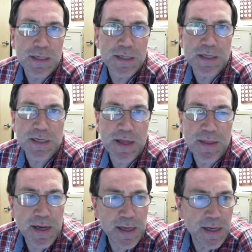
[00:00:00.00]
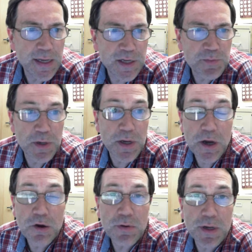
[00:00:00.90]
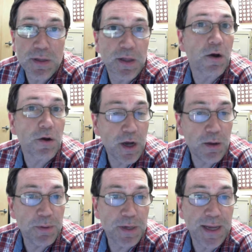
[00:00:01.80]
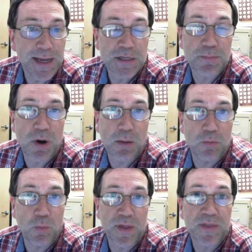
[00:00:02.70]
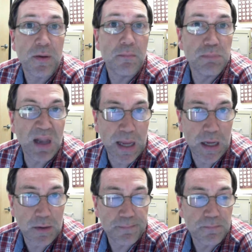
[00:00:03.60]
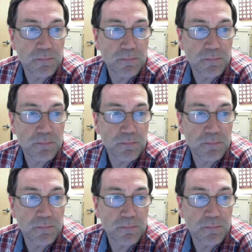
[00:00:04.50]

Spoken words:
to say that he has been hearing that our company has a problem with blank